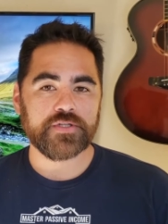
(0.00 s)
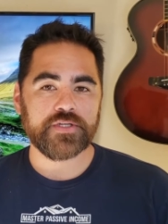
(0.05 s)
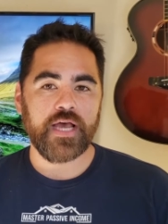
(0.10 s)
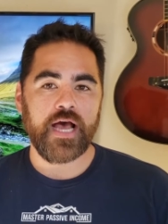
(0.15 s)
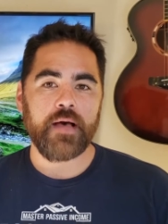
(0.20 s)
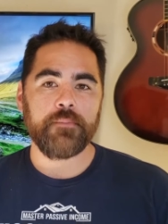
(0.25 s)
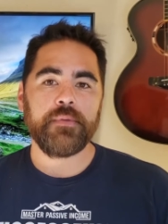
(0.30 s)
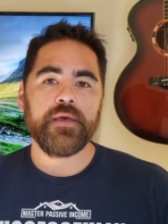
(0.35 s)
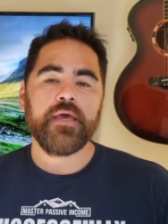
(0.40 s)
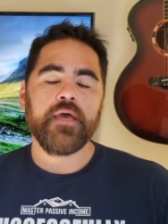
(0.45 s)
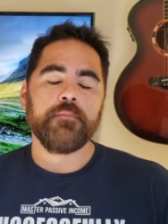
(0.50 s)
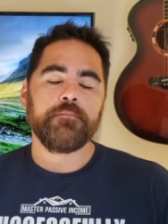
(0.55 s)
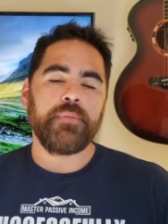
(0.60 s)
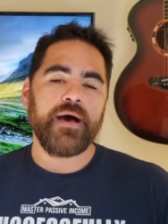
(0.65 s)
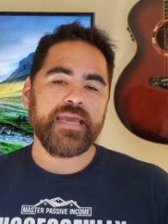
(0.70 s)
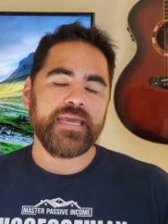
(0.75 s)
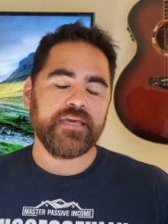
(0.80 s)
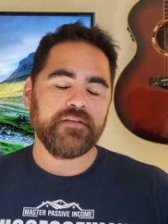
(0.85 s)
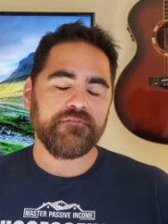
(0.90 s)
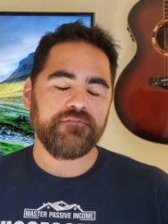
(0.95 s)
job by
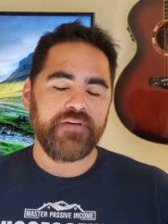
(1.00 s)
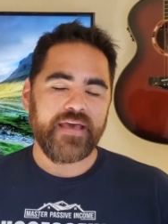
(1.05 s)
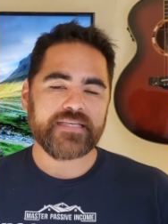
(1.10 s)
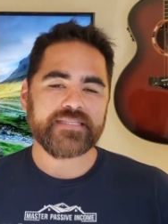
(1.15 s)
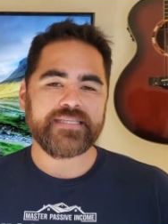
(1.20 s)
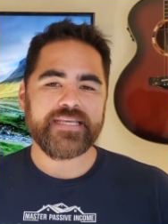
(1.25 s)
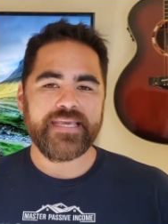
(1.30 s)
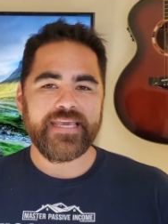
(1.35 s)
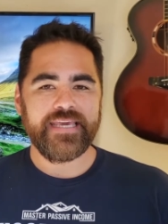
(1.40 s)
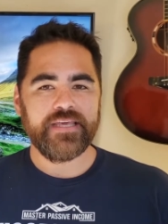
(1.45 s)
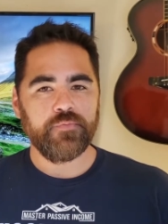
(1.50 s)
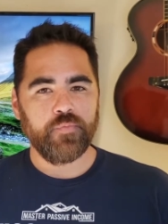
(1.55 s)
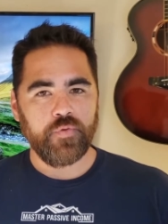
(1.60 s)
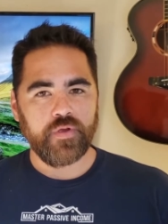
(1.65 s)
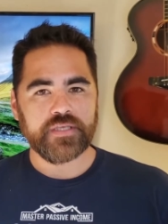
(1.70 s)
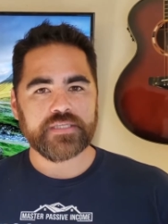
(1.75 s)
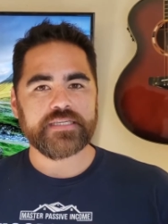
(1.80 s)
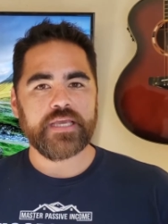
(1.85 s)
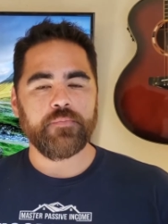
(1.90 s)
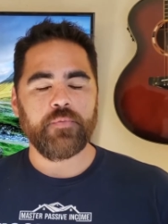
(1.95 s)
investing in real
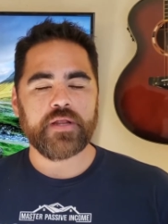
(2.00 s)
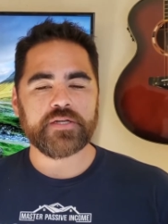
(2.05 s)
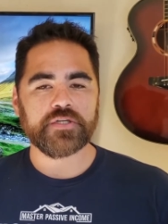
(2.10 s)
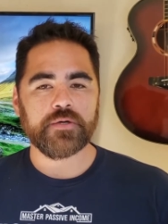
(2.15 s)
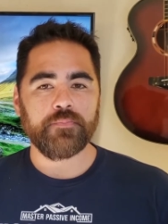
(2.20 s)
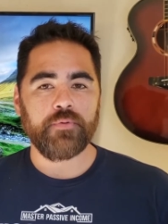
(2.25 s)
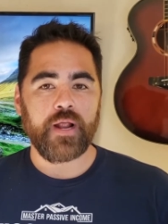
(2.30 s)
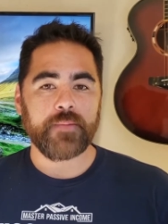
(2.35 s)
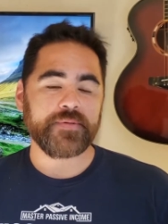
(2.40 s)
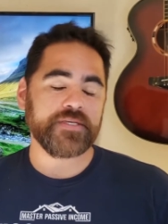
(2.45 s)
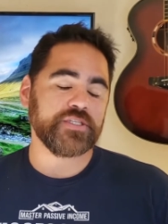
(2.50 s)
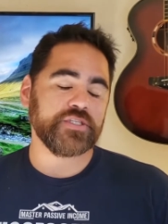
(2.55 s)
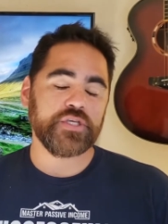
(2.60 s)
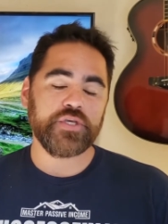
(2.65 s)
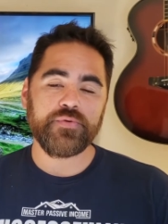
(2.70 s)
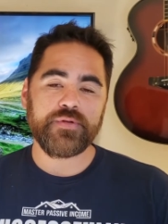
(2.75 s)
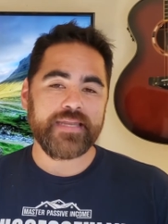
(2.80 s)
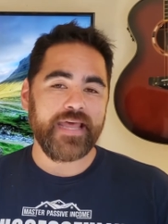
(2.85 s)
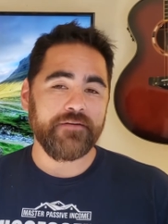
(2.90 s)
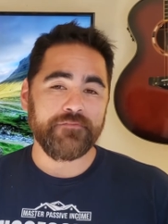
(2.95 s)
estate rental properties, So
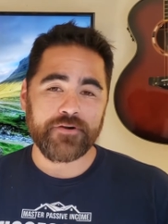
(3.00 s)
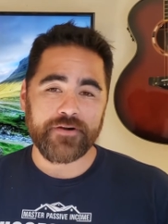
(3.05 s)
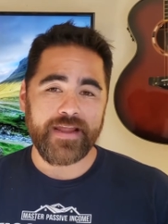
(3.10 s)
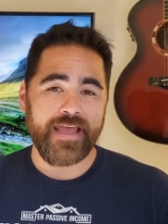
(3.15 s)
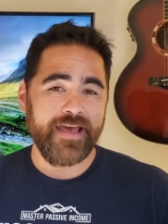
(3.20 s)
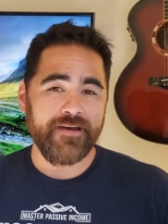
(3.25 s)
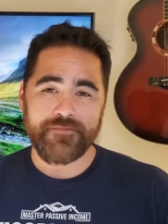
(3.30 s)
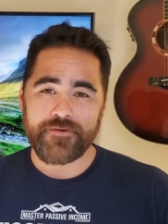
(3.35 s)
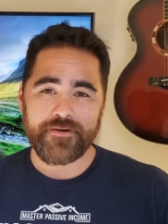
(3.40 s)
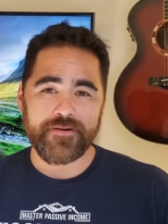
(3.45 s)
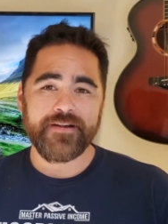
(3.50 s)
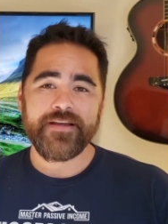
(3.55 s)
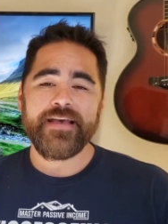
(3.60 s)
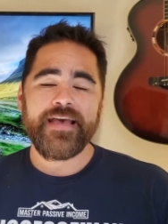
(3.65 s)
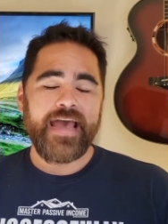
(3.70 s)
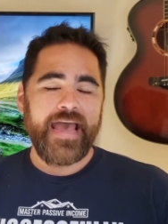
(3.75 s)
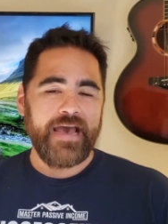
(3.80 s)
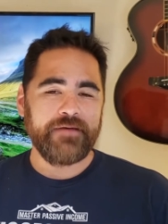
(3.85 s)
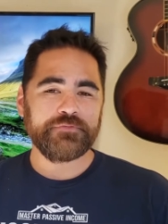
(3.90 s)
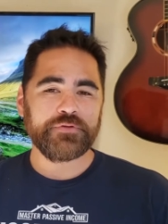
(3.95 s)
you never, ever
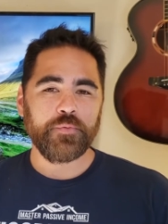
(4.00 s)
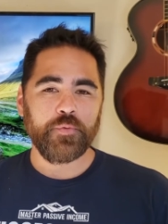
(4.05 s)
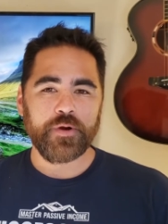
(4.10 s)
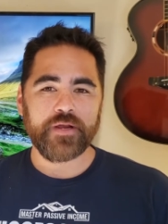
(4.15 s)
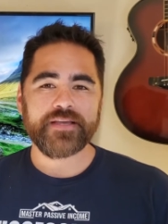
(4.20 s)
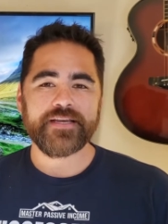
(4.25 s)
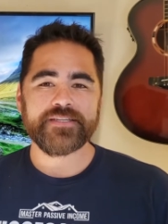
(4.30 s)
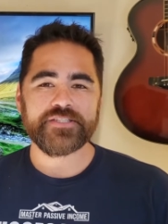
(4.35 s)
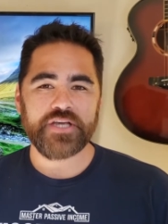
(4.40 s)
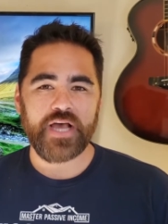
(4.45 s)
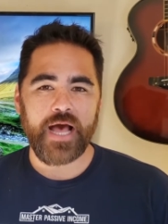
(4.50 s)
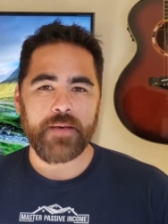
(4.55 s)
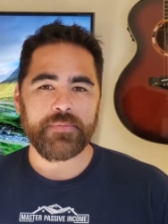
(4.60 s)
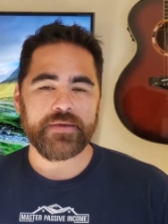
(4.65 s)
have to work a job